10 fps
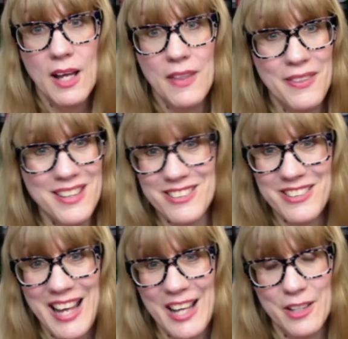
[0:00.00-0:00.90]
These are
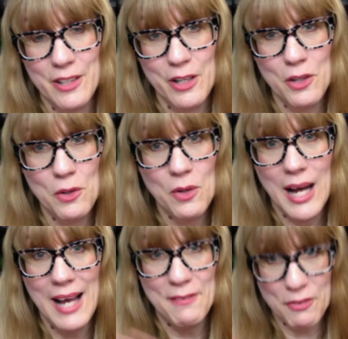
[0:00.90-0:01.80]
not new.
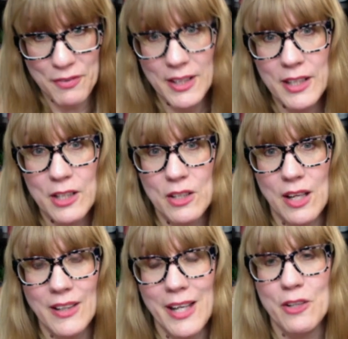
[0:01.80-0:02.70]
I have a feeling a
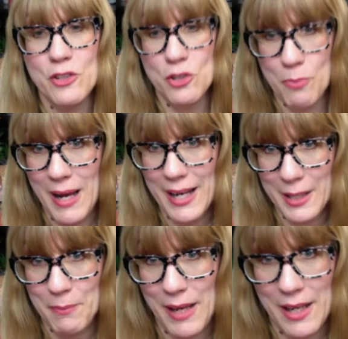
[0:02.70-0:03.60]
lot of new
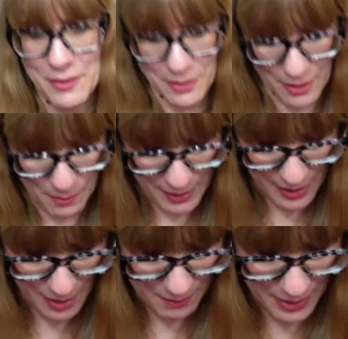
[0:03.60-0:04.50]
PocketBacs are going to be
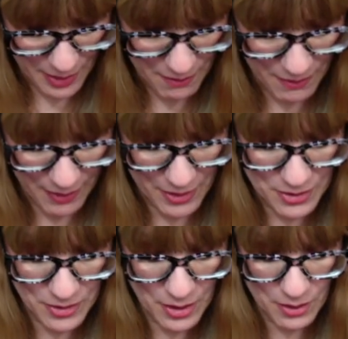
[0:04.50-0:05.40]
coming very
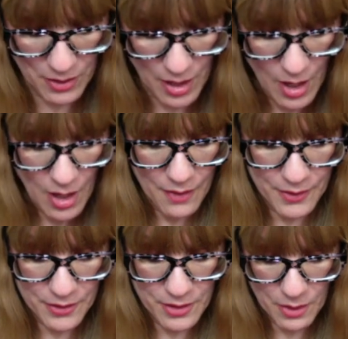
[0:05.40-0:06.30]
soon.
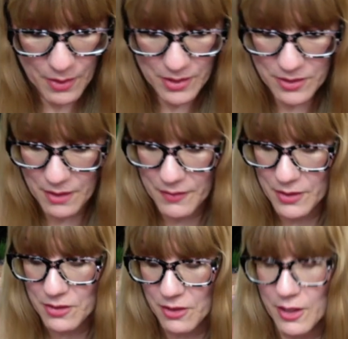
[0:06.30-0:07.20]
The newest of
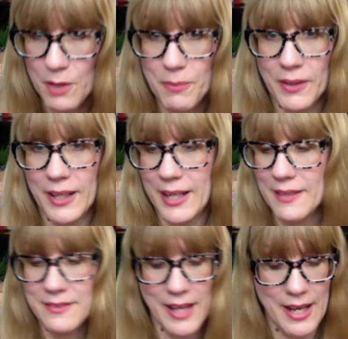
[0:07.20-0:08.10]
this group, like I
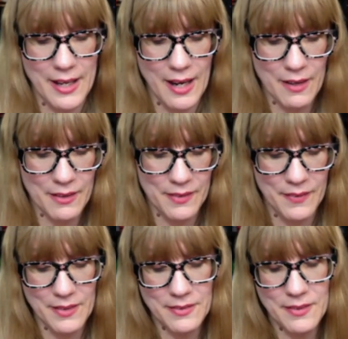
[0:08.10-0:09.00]
said, are in
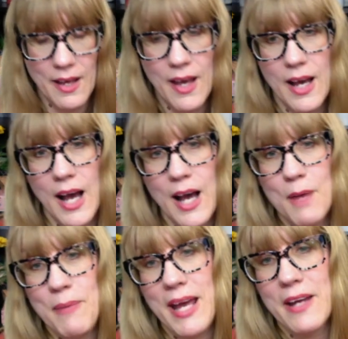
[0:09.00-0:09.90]
this uh,
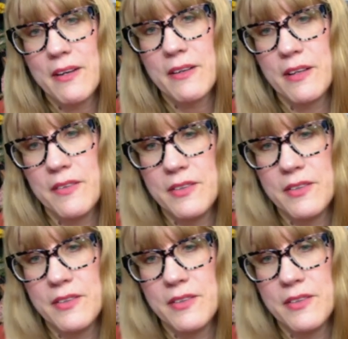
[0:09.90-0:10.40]
pattern.